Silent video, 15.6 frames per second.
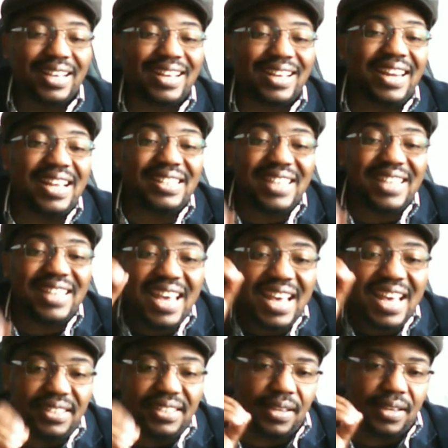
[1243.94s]
Create
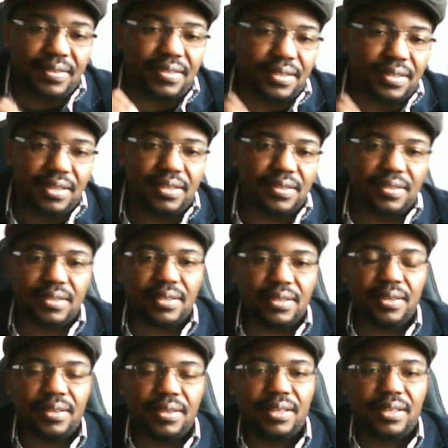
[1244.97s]
agencies
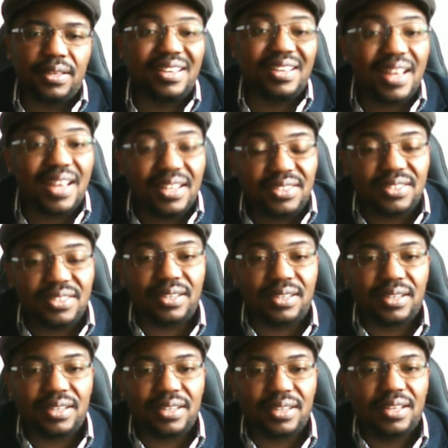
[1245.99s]
in
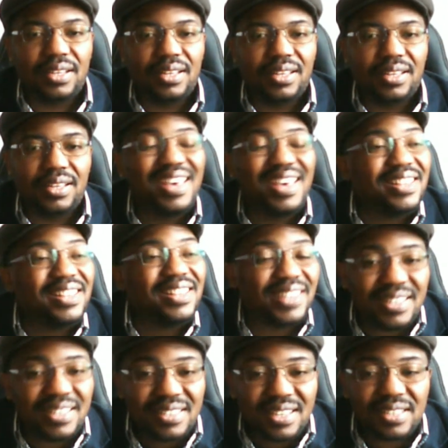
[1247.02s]
Nigeria.
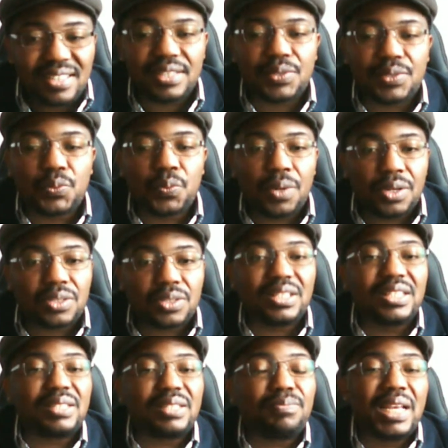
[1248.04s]
Agencies is what
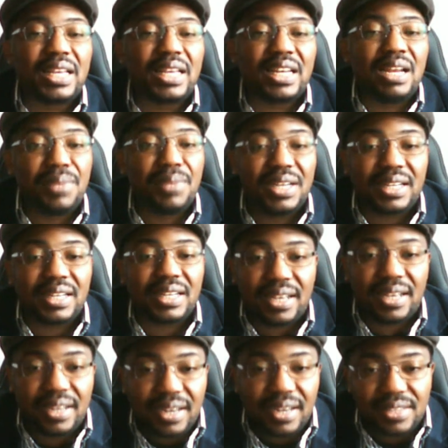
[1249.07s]
is making
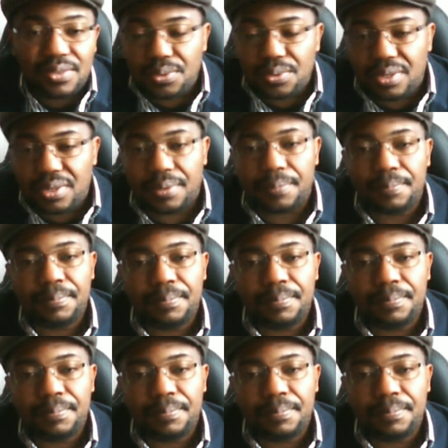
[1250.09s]
America great today.